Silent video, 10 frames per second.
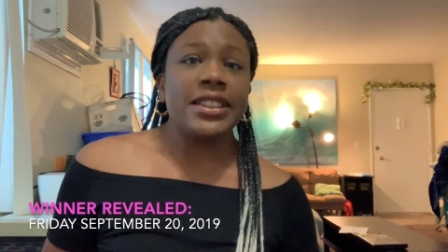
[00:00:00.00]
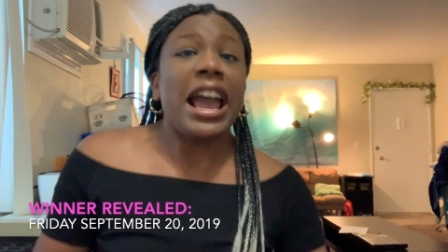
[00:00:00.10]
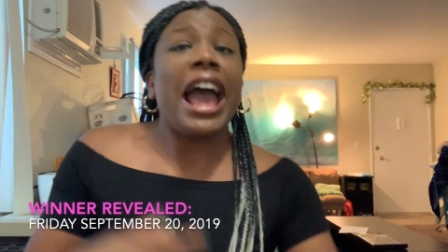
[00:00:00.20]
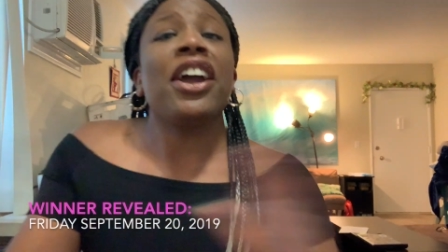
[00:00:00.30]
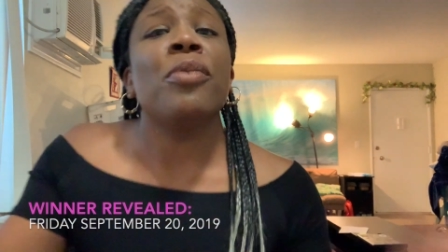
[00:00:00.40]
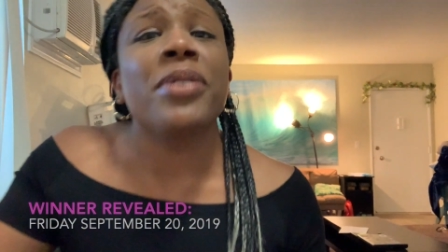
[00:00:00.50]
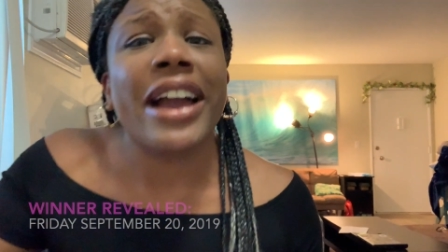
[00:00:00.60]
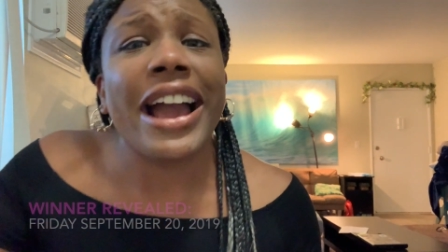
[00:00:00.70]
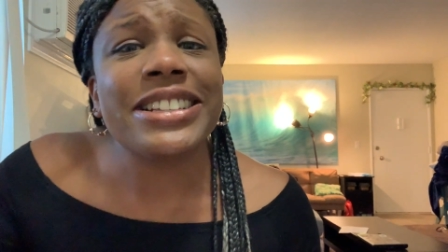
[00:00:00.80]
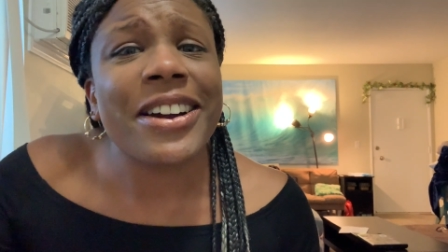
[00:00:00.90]
I hope you
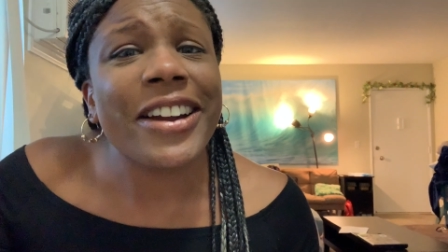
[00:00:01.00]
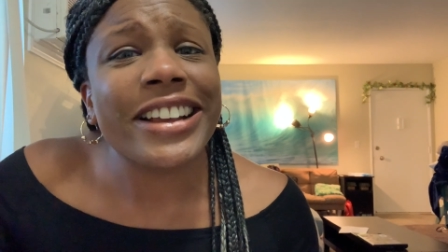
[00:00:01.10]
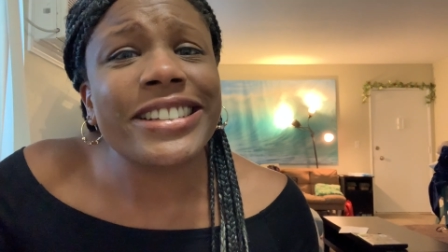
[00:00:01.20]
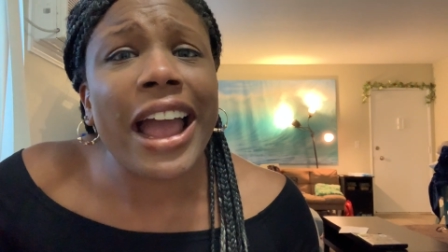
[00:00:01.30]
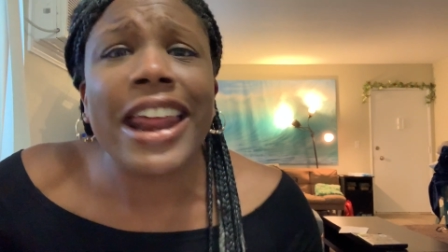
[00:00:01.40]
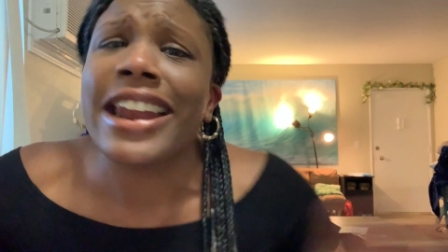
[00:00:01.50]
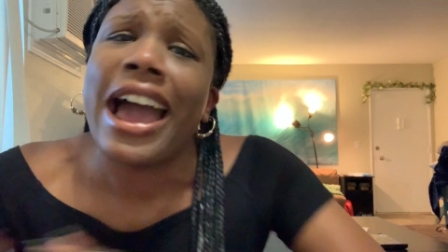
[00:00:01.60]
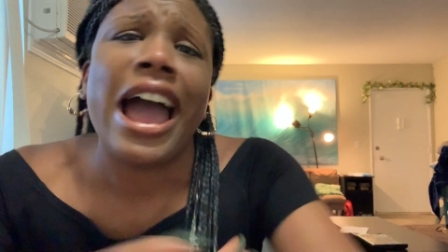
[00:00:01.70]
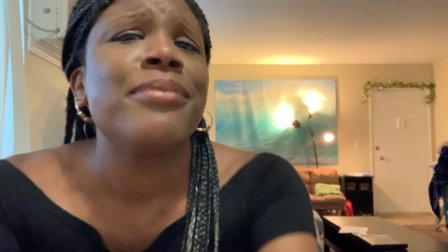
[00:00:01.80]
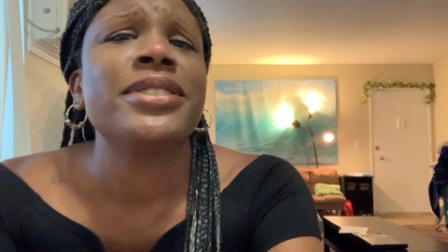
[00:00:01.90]
guys are excited.
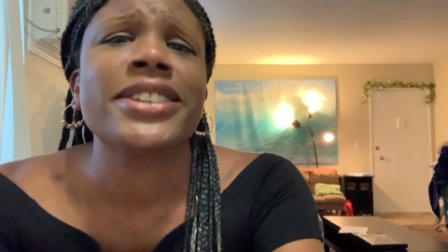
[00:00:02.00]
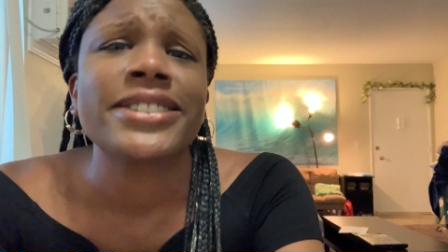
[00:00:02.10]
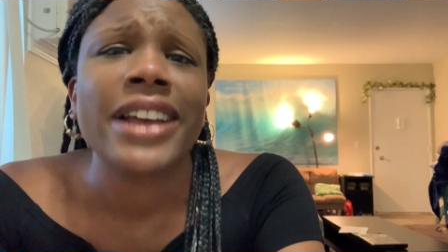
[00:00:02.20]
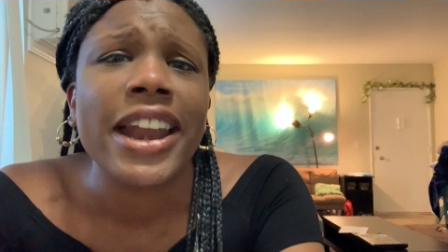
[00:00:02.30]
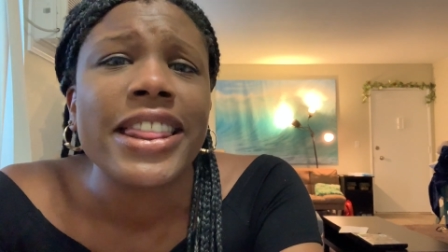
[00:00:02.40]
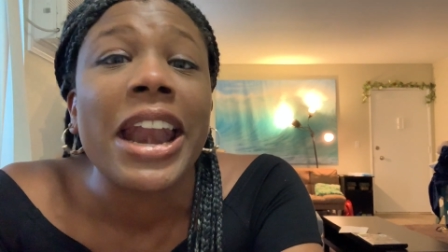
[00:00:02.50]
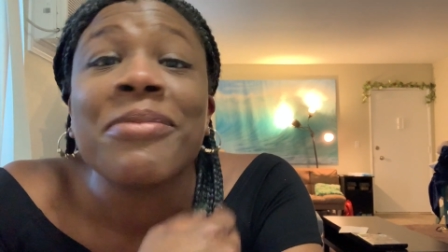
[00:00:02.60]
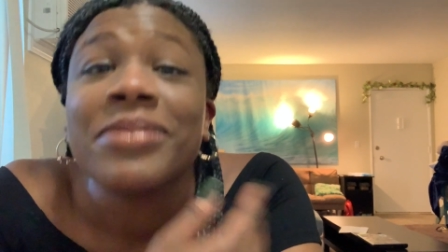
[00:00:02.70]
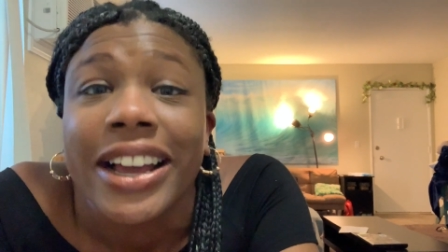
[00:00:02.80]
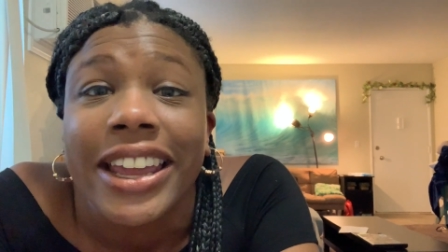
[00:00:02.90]
I'm just excited that I'm
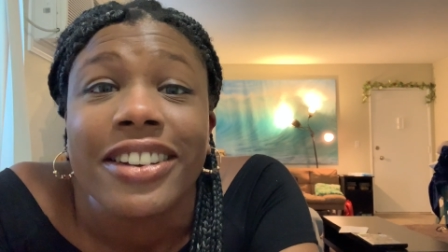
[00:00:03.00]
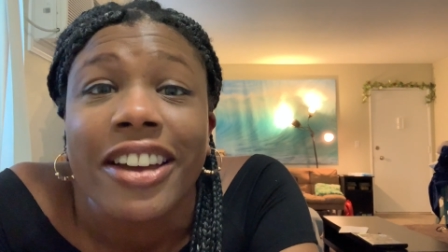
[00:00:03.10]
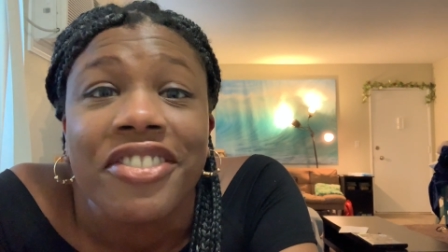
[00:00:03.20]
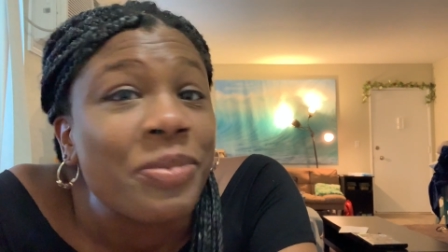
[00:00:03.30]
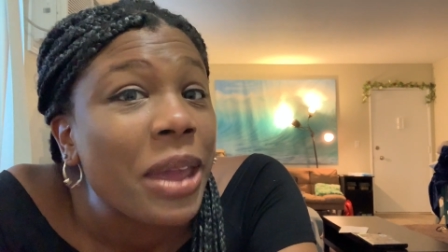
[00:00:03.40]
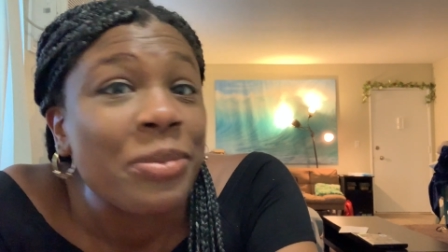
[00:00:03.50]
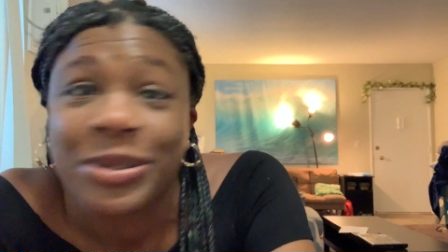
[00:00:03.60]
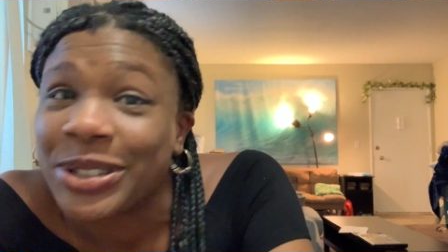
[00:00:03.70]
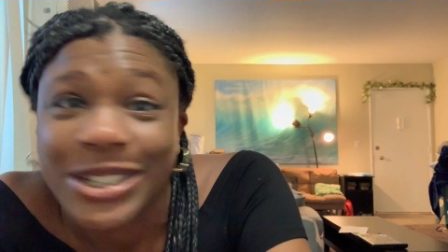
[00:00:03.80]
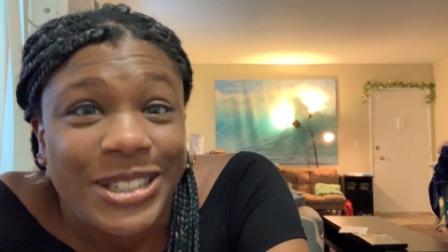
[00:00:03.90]
lucky enough to be able
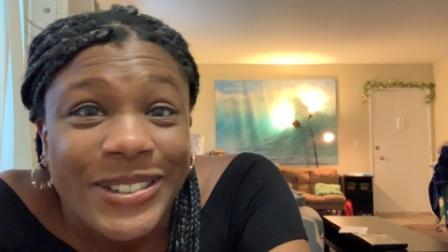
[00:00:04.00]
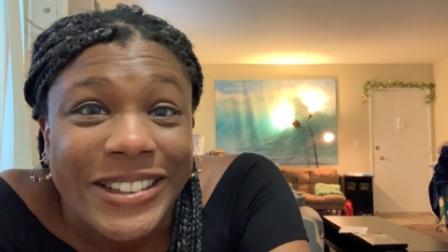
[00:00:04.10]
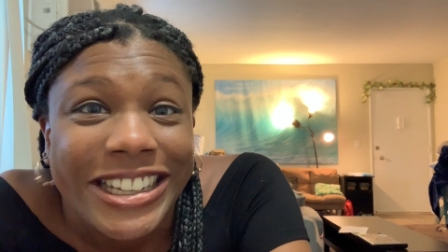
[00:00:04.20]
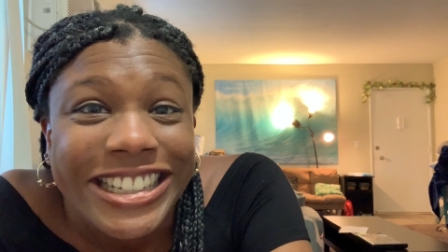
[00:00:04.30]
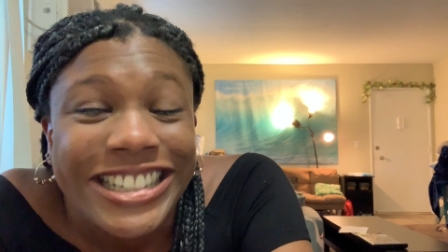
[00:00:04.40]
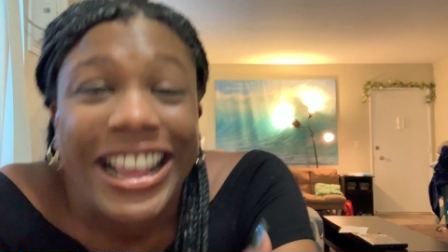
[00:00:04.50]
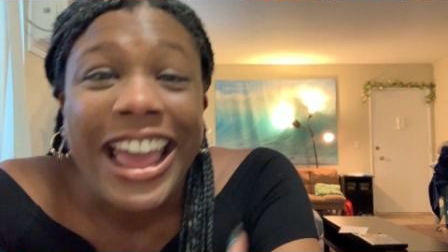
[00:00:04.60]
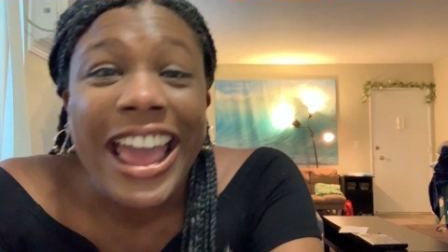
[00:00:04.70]
to do this.